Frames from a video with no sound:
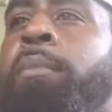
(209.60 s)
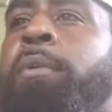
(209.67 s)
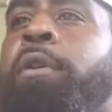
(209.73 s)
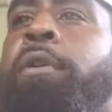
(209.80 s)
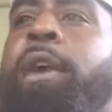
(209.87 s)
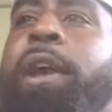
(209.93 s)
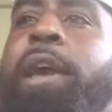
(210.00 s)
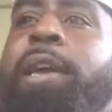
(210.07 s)

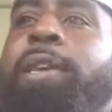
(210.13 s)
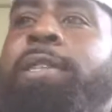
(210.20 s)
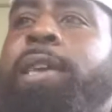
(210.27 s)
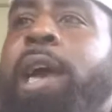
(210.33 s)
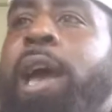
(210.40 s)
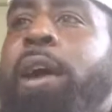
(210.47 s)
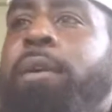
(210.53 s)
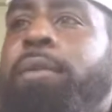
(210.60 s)
Craig is
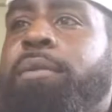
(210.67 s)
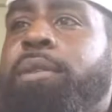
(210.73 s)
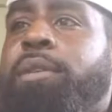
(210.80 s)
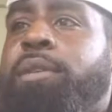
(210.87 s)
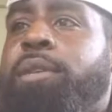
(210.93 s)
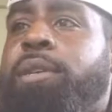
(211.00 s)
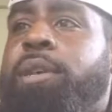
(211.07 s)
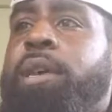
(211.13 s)
out.
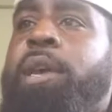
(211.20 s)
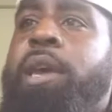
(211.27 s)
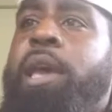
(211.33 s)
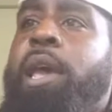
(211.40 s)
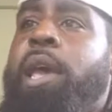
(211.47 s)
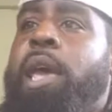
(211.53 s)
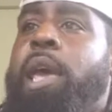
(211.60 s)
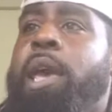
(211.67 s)

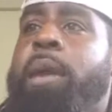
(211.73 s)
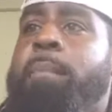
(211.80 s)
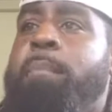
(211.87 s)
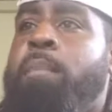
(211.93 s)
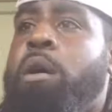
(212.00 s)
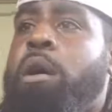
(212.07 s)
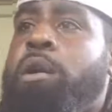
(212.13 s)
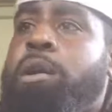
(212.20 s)

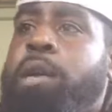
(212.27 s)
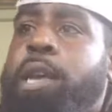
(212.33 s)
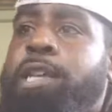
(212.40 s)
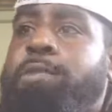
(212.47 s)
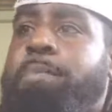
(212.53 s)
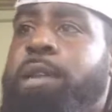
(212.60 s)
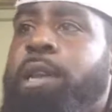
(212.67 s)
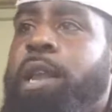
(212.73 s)
And Martin
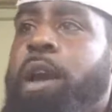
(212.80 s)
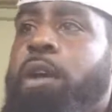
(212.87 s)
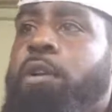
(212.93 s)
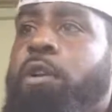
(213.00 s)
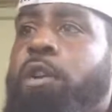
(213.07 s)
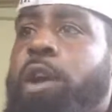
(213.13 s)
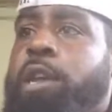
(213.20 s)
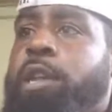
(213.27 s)
has been
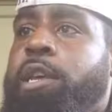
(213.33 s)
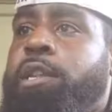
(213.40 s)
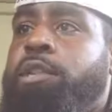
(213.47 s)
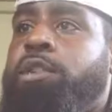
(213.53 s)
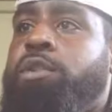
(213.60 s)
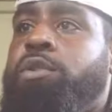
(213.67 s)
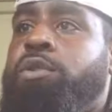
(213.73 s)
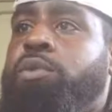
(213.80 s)
downgraded
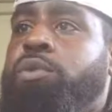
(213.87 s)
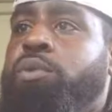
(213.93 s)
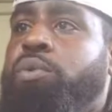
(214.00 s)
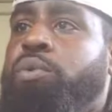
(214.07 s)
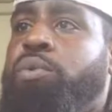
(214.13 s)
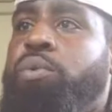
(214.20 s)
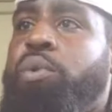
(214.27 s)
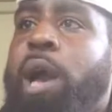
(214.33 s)

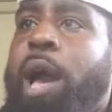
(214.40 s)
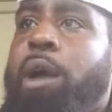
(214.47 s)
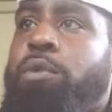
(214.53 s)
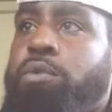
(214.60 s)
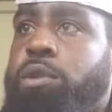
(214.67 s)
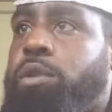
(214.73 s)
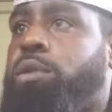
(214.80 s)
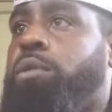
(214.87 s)
to
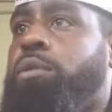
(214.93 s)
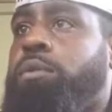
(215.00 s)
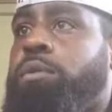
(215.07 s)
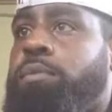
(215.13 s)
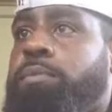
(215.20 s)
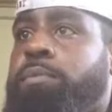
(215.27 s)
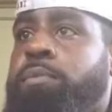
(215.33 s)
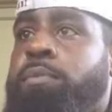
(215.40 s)
out.
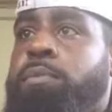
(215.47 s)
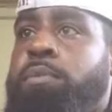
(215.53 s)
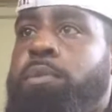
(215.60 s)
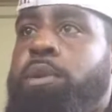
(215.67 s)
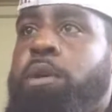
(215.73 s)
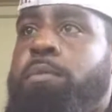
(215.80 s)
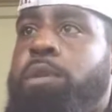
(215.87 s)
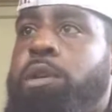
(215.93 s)

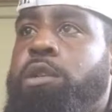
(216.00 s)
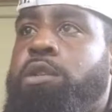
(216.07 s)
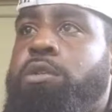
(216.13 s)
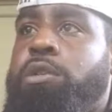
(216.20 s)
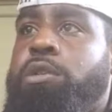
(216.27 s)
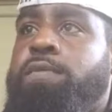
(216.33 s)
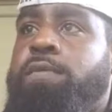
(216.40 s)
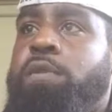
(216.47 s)
Couple
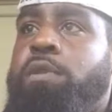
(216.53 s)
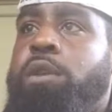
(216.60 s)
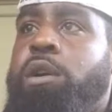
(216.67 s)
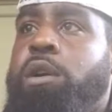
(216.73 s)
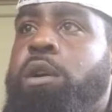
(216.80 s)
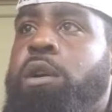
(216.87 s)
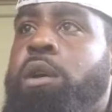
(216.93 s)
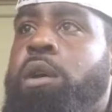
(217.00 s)
injuries
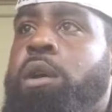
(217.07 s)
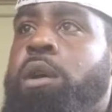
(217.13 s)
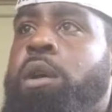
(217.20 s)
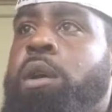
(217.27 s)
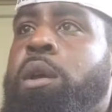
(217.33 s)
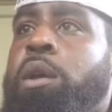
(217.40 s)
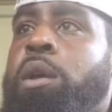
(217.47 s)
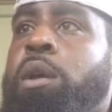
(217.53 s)
for
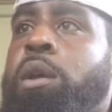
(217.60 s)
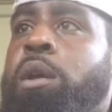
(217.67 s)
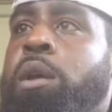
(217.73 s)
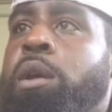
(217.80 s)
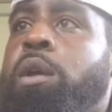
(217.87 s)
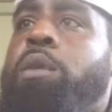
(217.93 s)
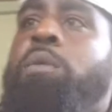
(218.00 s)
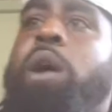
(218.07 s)

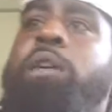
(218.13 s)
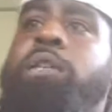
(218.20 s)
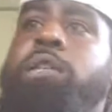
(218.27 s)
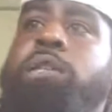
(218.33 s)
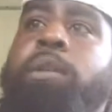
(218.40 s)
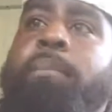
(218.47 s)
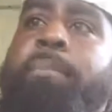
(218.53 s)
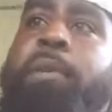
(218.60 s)

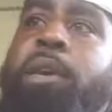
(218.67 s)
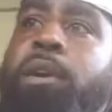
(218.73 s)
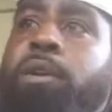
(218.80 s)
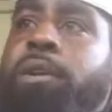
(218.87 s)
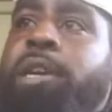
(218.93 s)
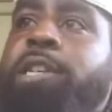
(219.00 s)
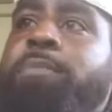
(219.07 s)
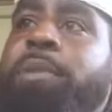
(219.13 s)
Washington.
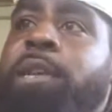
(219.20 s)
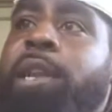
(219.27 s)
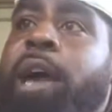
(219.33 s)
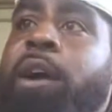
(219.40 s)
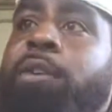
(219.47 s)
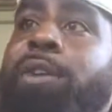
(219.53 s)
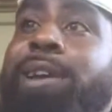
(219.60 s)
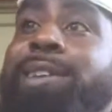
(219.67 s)
Beal, he's been
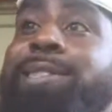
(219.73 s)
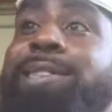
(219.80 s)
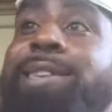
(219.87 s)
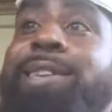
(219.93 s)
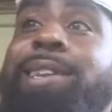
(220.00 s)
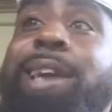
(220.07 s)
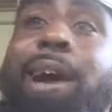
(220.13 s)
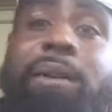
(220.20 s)
downgraded
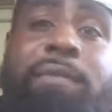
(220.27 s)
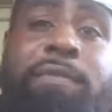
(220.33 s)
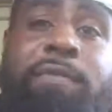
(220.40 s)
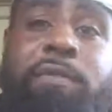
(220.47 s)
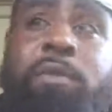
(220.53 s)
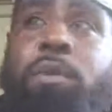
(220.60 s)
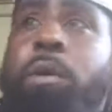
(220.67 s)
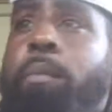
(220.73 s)
to
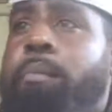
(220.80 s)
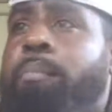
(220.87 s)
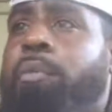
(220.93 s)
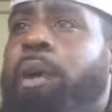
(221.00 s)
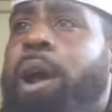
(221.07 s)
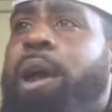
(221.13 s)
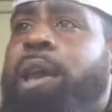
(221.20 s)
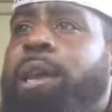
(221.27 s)
doubtful.
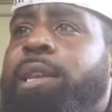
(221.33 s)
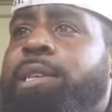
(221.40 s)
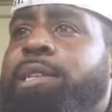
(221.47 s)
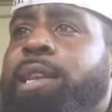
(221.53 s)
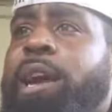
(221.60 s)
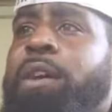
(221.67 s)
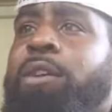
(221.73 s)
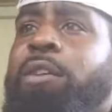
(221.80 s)
Brian
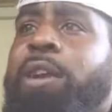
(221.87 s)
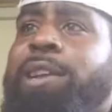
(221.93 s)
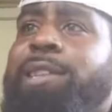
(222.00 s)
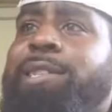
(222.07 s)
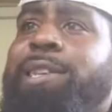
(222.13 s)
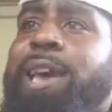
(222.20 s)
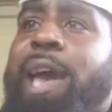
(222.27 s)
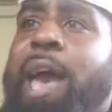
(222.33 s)
is
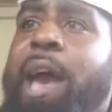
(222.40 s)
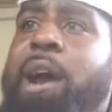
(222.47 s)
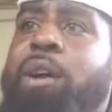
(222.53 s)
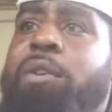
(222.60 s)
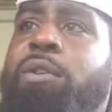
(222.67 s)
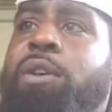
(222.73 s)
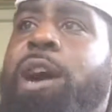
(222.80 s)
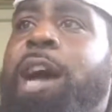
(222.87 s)
downgraded to
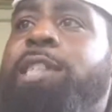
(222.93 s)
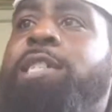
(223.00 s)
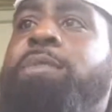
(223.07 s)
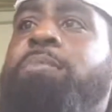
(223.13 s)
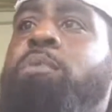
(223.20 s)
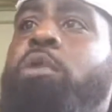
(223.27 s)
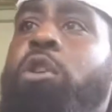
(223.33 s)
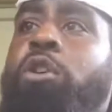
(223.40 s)
out.
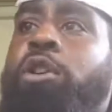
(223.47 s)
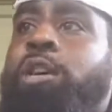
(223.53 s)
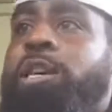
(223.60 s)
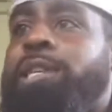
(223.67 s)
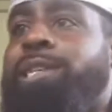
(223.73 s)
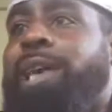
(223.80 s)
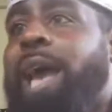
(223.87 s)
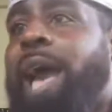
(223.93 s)

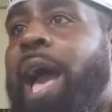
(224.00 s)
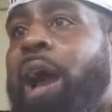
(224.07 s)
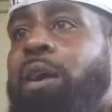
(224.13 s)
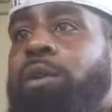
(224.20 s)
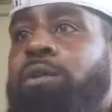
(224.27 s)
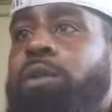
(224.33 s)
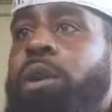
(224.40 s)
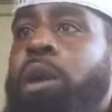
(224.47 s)
Hachimura is
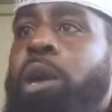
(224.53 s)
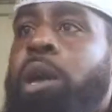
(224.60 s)
out.